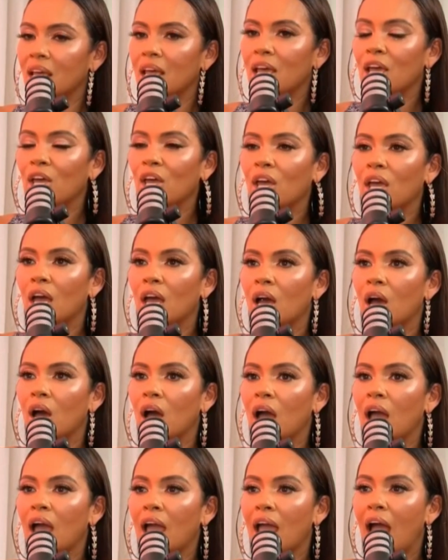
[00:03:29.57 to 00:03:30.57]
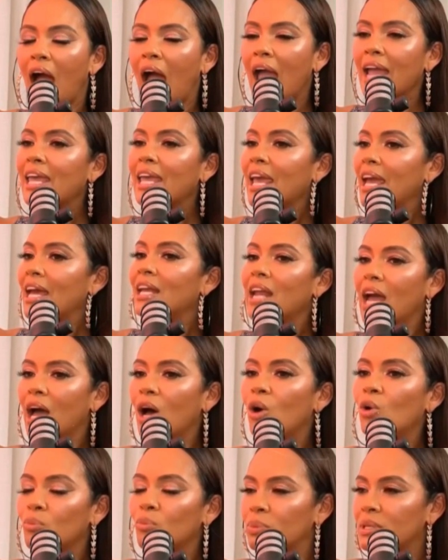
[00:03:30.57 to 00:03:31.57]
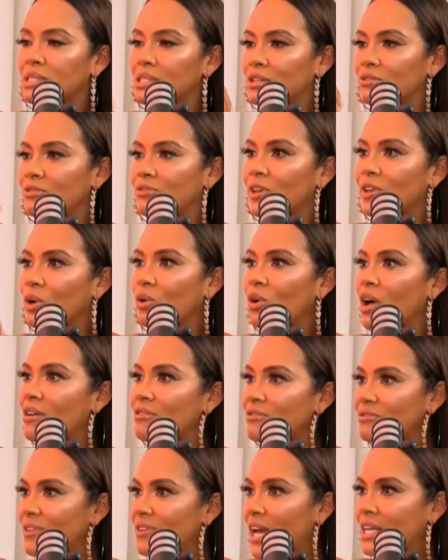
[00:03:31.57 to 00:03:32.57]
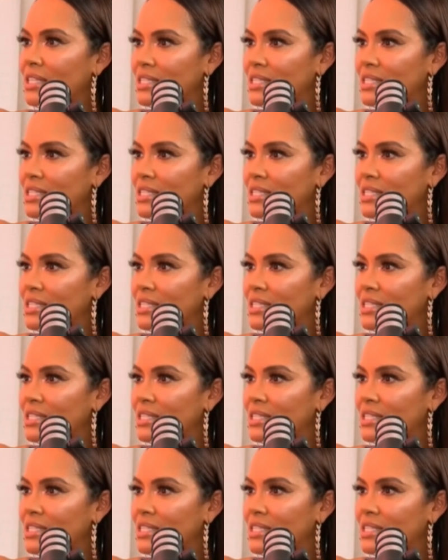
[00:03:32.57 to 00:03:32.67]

last week, viewers began to associate that moment with